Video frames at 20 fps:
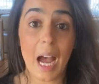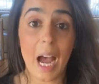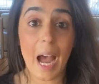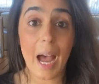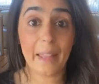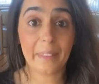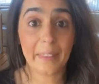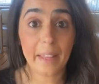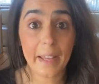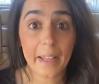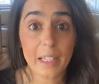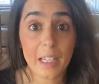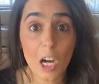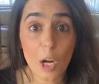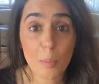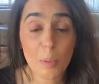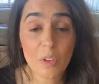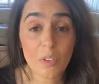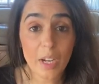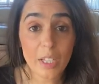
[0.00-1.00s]
and then
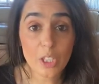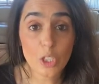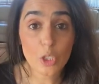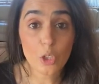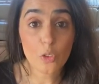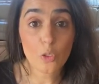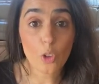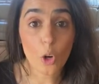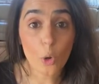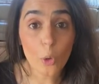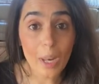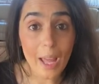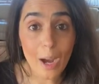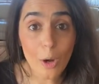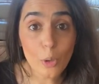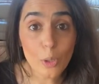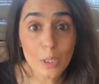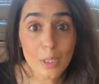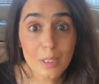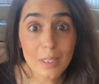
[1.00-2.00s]
I'll be ready to roll
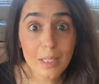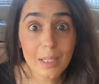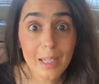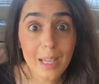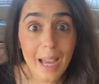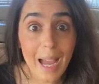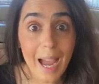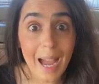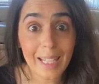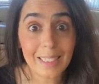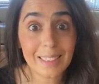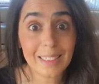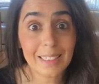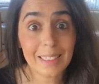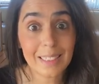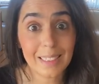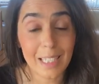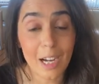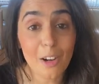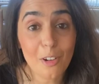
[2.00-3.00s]
out and
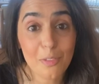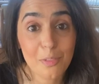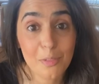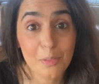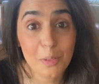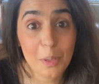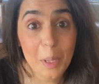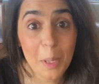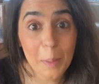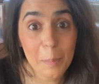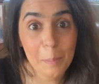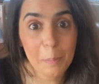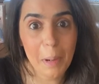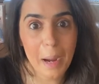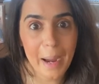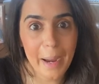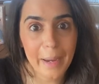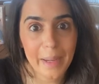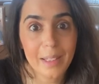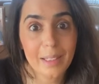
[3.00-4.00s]
stuff
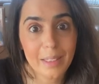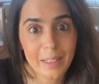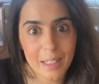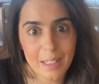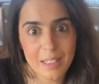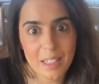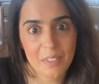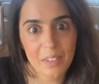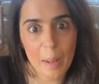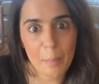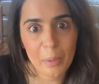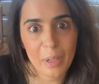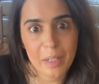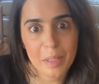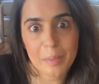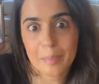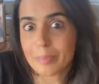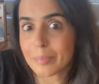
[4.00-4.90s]
my Desi flatbread.